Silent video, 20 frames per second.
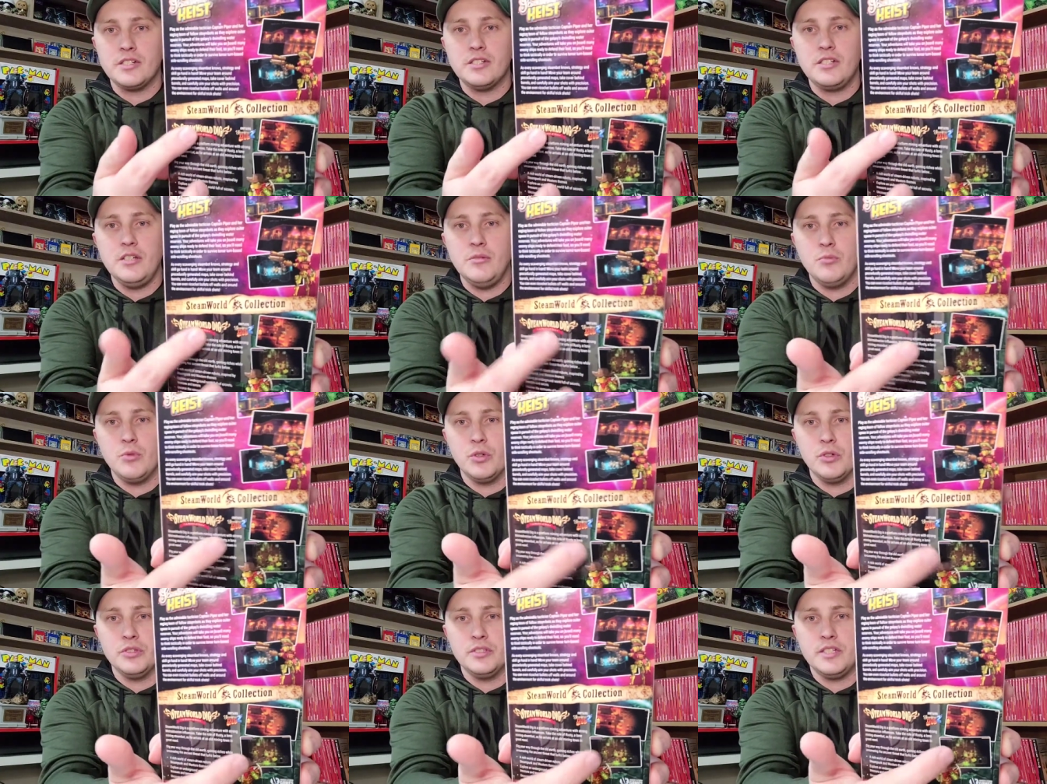Steam
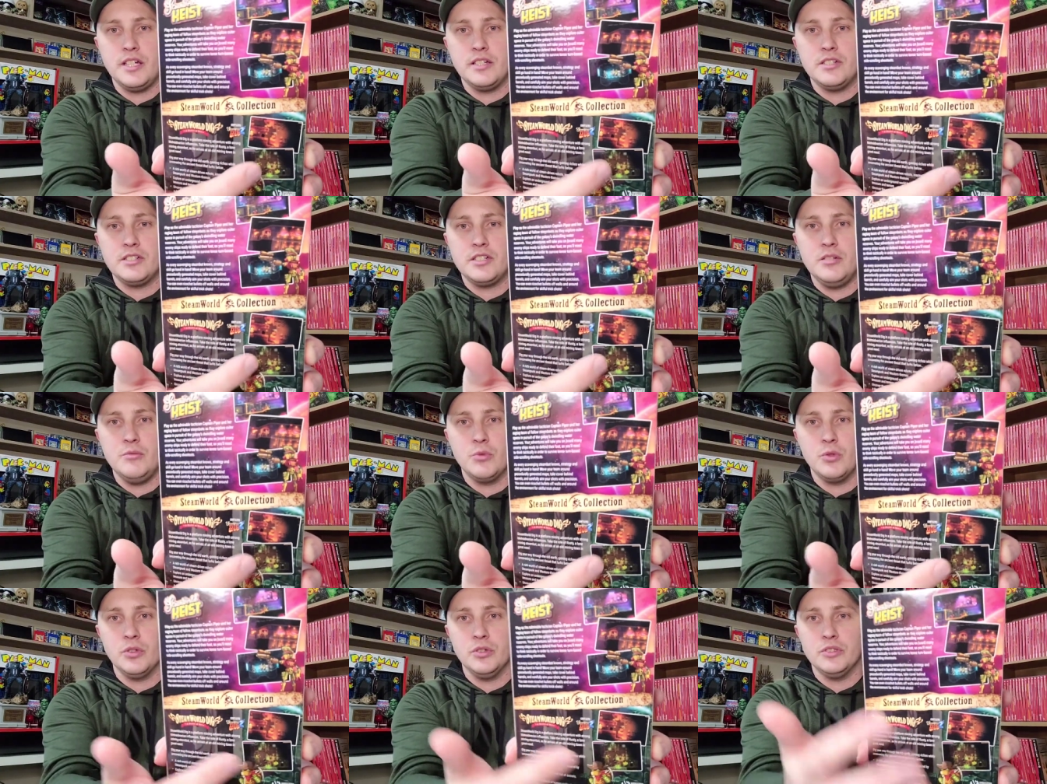World Dig,
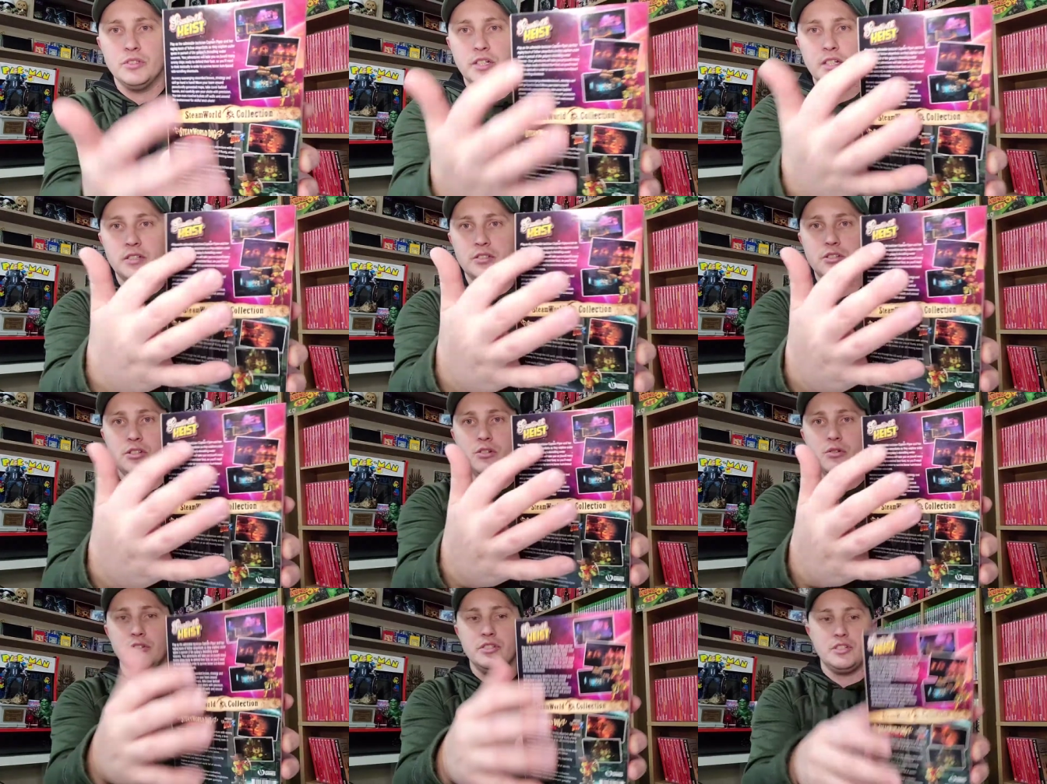Steam World Dig
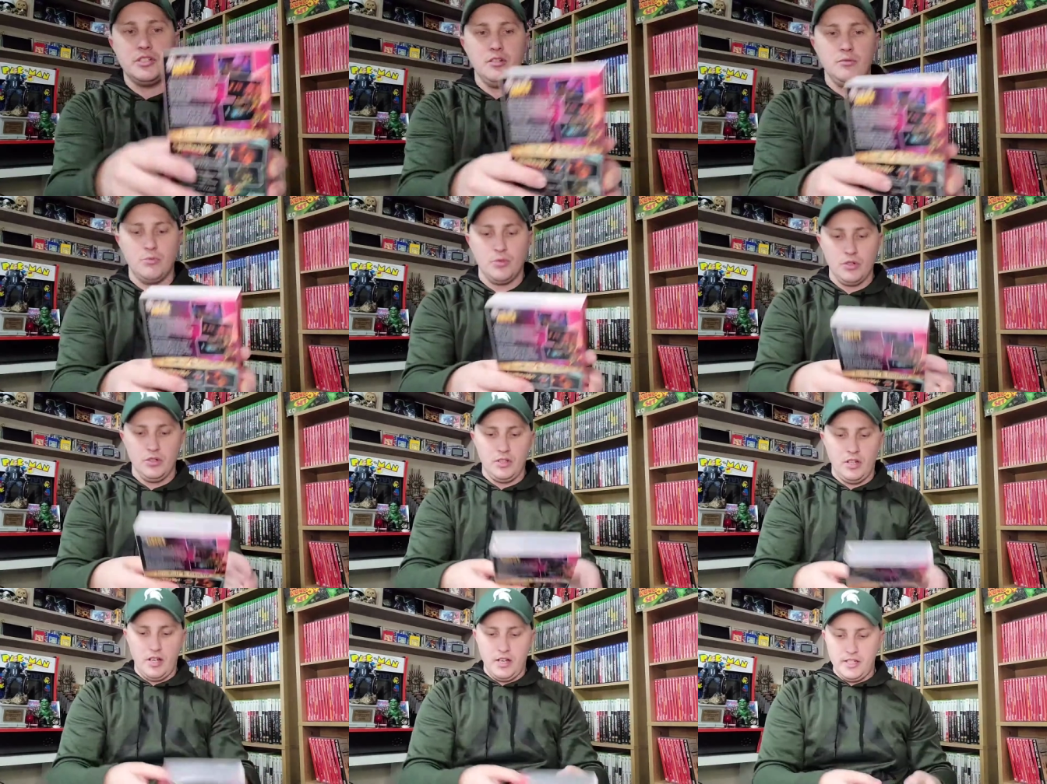2, and Steam
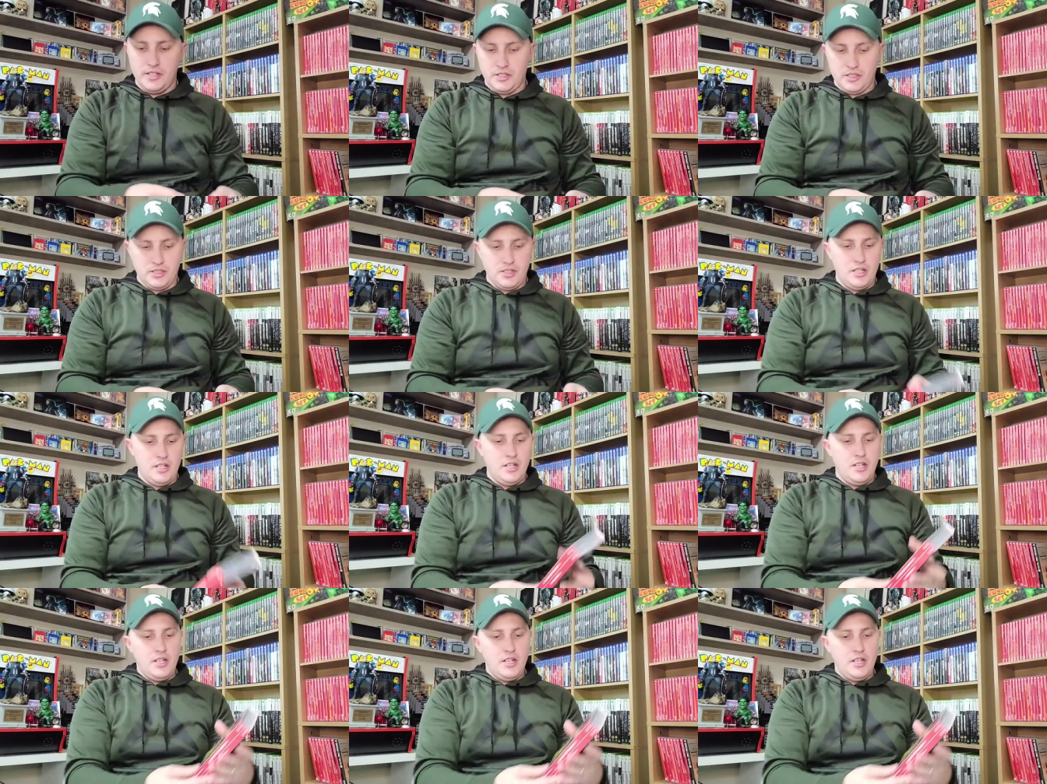World Heist.